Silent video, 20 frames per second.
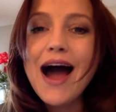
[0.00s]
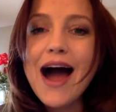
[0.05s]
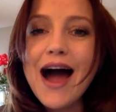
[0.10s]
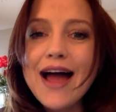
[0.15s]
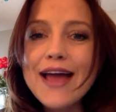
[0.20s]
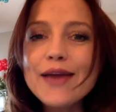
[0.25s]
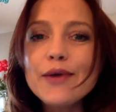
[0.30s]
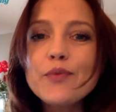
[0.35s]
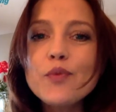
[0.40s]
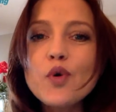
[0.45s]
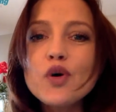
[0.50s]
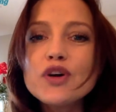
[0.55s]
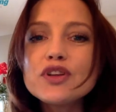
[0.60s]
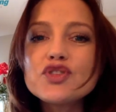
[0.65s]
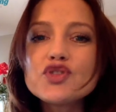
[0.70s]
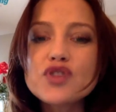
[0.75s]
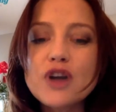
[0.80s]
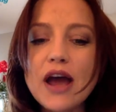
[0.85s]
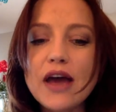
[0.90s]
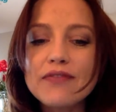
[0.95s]
I
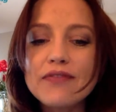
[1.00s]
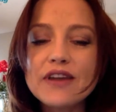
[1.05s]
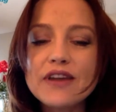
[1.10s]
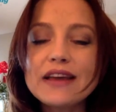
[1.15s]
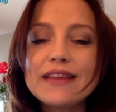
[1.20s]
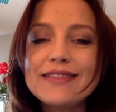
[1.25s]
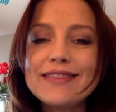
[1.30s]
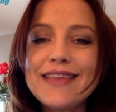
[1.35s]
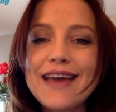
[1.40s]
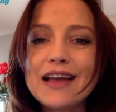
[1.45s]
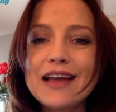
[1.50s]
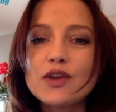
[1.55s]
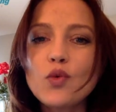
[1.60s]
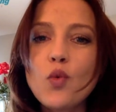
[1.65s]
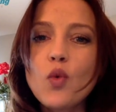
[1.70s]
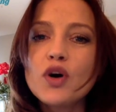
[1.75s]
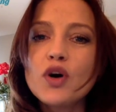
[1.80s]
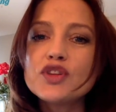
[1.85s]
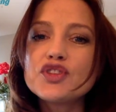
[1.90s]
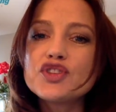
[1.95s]
want traffic that
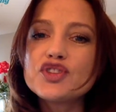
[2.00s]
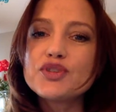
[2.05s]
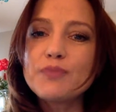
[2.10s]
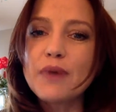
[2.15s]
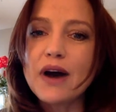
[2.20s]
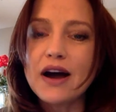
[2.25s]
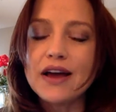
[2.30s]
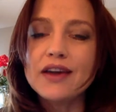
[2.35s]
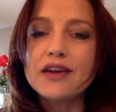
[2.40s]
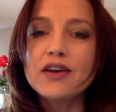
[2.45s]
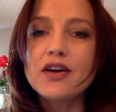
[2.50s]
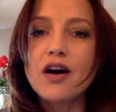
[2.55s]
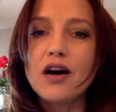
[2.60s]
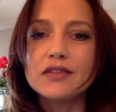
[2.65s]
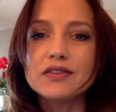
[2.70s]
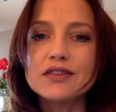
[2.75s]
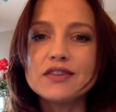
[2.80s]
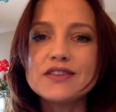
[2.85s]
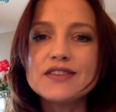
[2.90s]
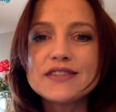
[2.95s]
wants to buy
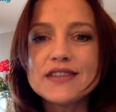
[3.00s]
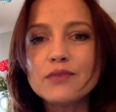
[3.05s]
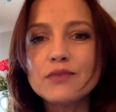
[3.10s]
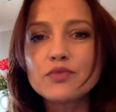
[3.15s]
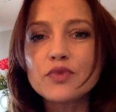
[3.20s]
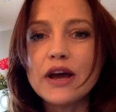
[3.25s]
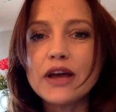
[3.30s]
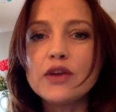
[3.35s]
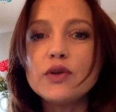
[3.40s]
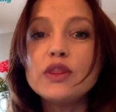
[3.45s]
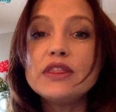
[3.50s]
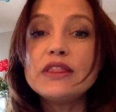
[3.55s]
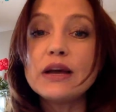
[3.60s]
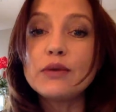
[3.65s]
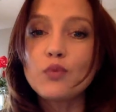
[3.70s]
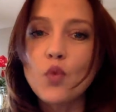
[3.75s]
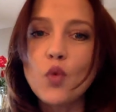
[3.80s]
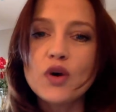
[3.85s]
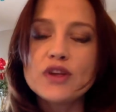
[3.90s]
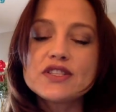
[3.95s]
Content Summary,
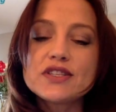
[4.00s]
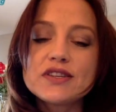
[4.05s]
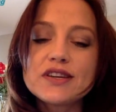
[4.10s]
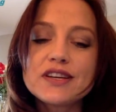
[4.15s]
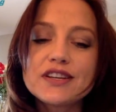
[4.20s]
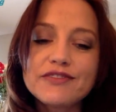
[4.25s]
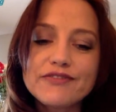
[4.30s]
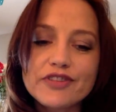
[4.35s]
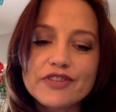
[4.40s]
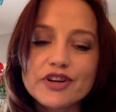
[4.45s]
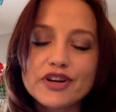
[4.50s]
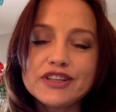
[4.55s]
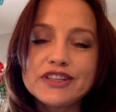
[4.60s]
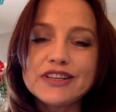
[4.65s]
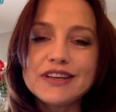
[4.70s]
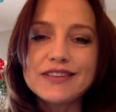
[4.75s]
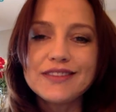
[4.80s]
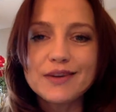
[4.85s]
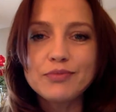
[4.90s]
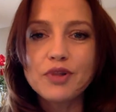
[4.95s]
that wants to
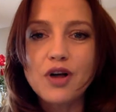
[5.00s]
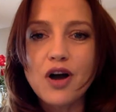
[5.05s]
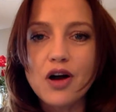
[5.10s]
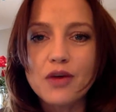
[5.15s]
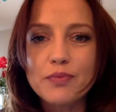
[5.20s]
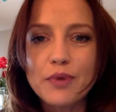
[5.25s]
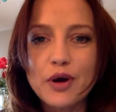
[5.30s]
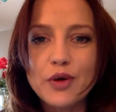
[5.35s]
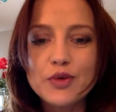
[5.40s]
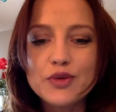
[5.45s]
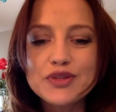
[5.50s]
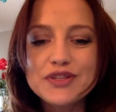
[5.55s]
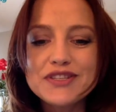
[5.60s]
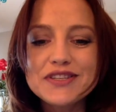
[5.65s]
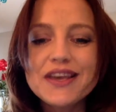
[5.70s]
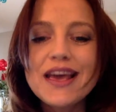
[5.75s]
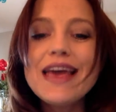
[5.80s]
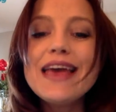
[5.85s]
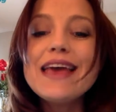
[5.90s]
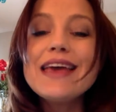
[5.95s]
convert the blog
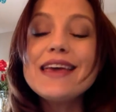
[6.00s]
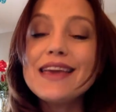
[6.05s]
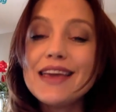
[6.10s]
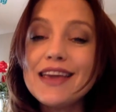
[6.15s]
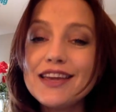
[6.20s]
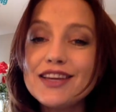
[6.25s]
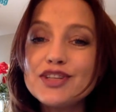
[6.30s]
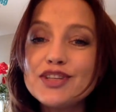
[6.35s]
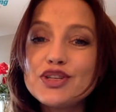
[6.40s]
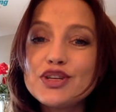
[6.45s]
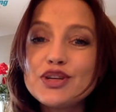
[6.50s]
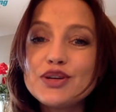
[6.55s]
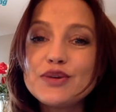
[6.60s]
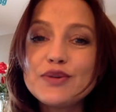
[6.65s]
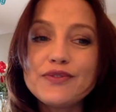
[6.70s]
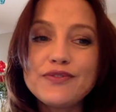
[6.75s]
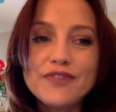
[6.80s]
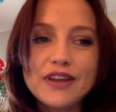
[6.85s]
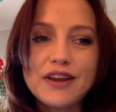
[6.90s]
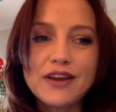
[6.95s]
posts into
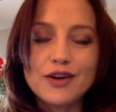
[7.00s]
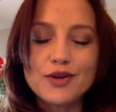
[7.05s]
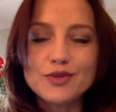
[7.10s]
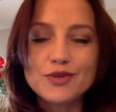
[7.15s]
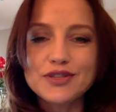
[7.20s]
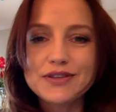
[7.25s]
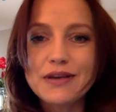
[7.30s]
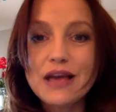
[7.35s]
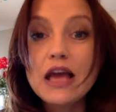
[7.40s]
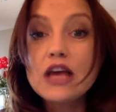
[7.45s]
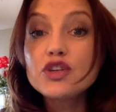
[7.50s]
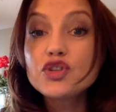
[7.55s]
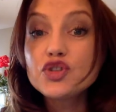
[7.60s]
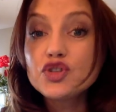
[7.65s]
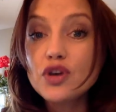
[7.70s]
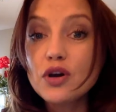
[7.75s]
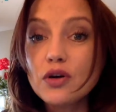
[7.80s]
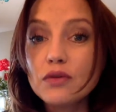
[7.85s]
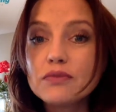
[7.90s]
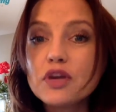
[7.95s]
videos.
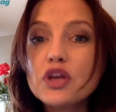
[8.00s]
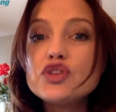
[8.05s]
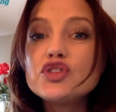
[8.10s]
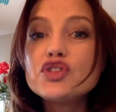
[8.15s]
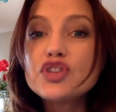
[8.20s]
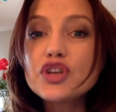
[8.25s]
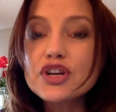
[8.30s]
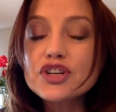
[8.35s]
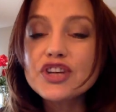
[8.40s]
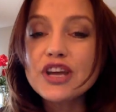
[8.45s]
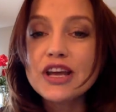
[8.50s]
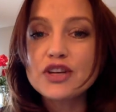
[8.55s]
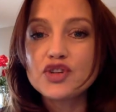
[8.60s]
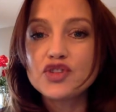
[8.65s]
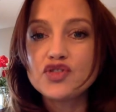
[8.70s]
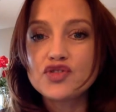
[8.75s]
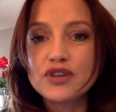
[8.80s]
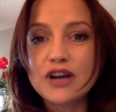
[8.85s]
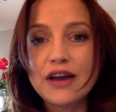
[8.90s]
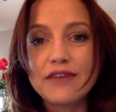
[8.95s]
So search
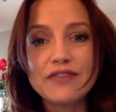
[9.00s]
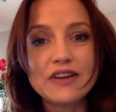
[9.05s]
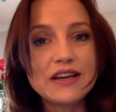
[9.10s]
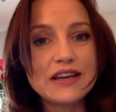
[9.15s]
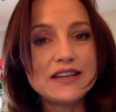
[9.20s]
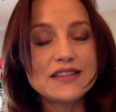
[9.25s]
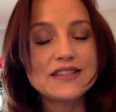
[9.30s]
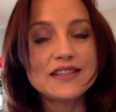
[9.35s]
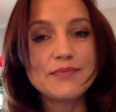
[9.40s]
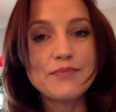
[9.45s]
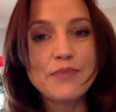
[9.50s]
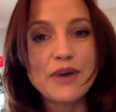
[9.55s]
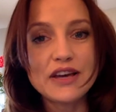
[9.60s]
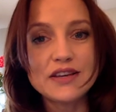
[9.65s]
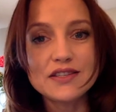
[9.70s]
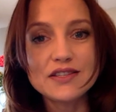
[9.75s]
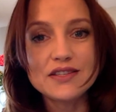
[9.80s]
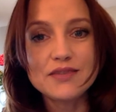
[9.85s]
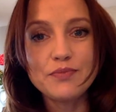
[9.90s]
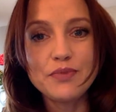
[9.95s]
engine traffic is the
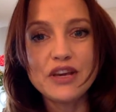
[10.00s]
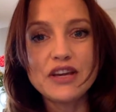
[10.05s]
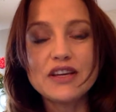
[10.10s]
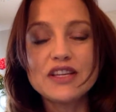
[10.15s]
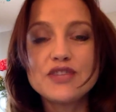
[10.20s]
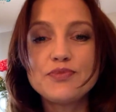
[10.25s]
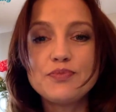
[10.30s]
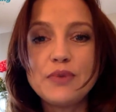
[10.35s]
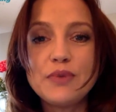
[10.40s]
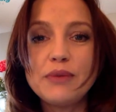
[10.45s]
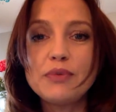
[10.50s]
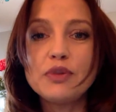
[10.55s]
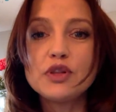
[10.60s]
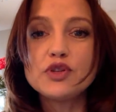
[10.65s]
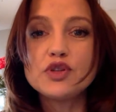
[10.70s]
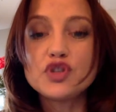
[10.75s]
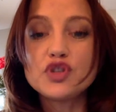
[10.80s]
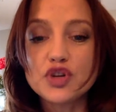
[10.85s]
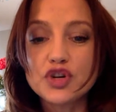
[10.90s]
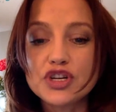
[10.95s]
best because people
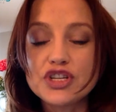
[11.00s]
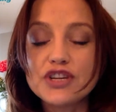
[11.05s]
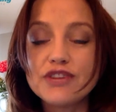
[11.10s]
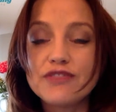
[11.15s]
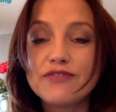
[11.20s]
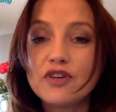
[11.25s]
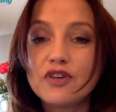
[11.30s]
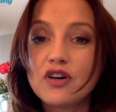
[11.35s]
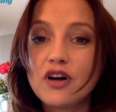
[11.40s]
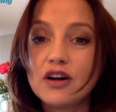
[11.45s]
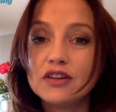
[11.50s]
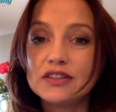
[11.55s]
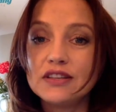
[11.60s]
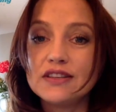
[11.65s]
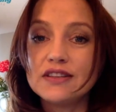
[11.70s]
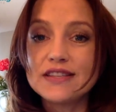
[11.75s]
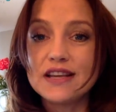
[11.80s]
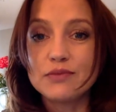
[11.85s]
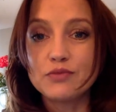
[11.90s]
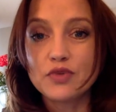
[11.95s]
searching for
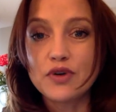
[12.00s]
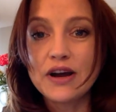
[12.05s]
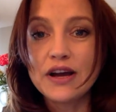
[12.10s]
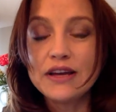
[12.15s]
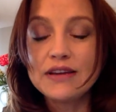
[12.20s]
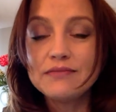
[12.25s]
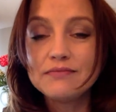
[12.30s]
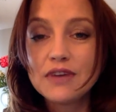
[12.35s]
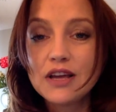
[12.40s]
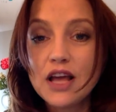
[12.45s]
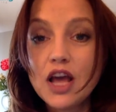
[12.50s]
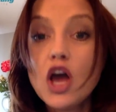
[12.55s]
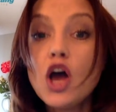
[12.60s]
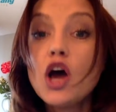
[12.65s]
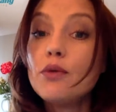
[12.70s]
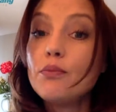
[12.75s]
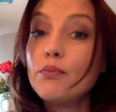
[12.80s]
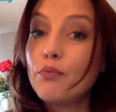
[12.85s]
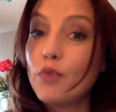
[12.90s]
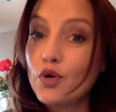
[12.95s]
Content Summary
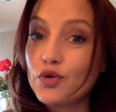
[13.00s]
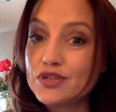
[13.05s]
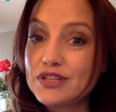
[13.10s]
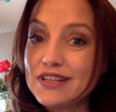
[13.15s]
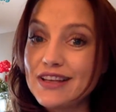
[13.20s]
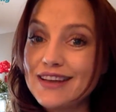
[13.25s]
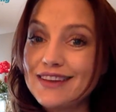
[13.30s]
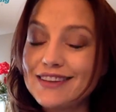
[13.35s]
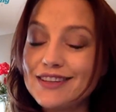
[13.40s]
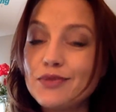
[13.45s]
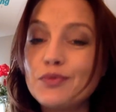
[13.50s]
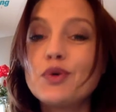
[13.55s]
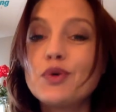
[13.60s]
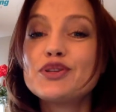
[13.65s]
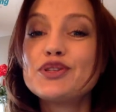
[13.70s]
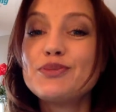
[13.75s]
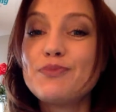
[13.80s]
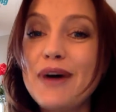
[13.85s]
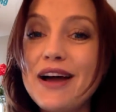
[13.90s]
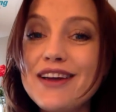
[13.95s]
most likely
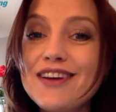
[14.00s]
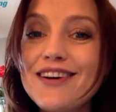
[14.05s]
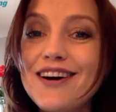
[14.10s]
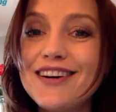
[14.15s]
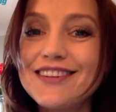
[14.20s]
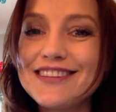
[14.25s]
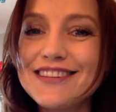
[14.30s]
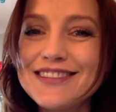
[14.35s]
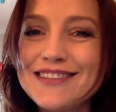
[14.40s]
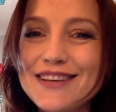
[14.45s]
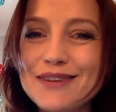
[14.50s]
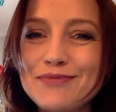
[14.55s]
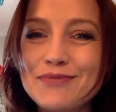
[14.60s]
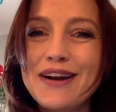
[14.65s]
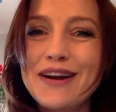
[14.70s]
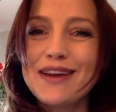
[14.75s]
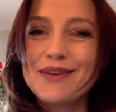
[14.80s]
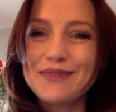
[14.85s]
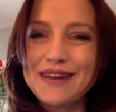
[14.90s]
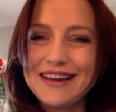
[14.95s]
want to buy Content
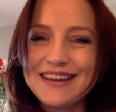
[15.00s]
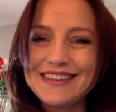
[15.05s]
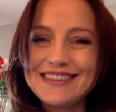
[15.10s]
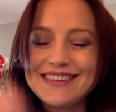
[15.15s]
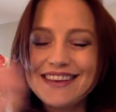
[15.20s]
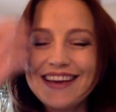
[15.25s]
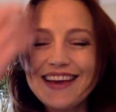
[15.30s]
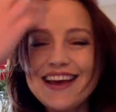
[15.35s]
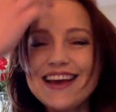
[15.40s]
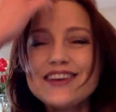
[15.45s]
Summary, right?